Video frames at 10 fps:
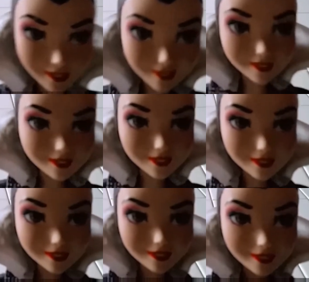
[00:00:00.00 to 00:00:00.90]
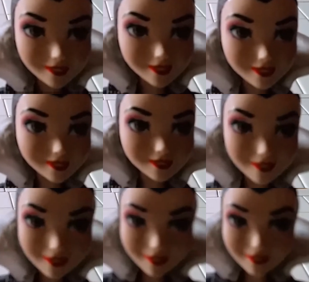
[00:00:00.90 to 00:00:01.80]
hot glue gun
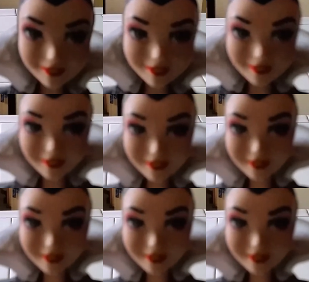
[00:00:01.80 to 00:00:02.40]
and